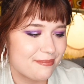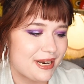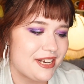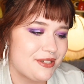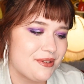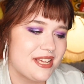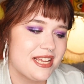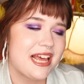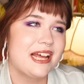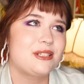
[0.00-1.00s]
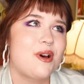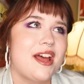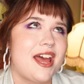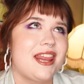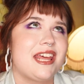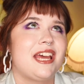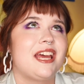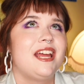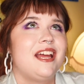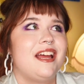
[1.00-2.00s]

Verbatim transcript: But I do think that's why I think